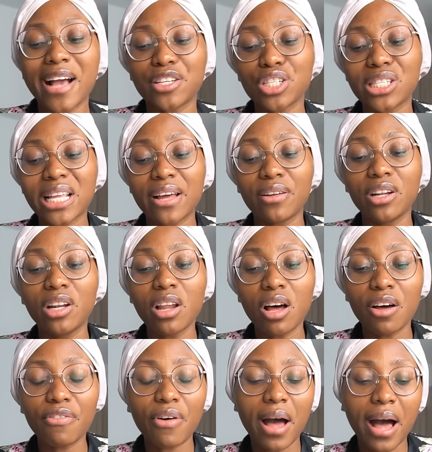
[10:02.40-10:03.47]
I just
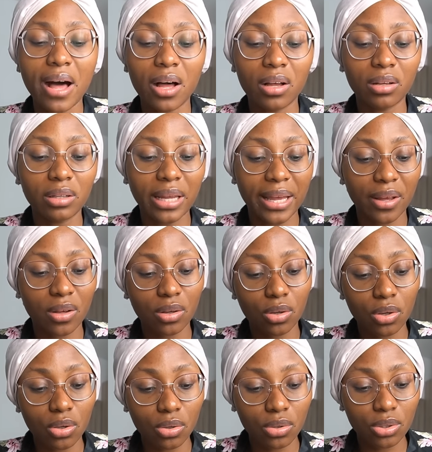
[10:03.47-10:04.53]
love how, like,
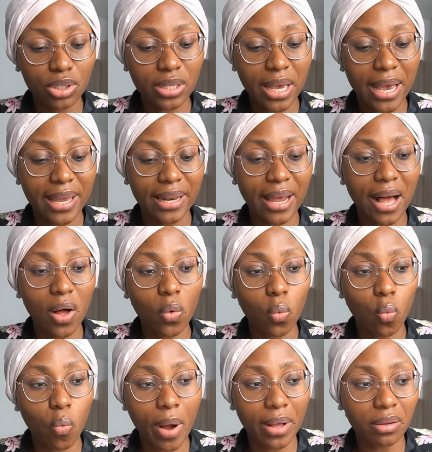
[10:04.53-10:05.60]
good and how
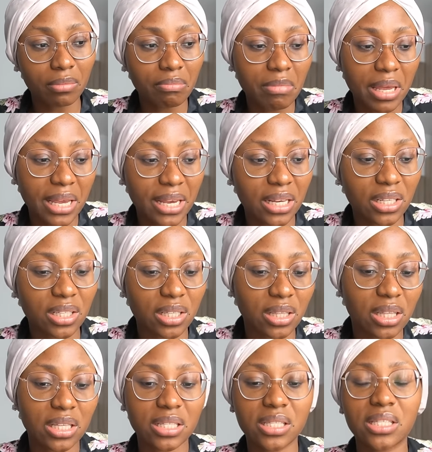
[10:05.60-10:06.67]
well made
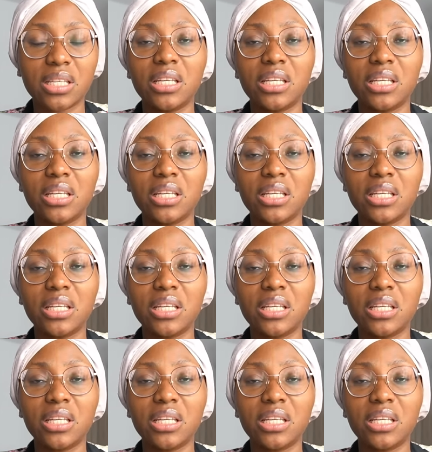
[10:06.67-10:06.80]
this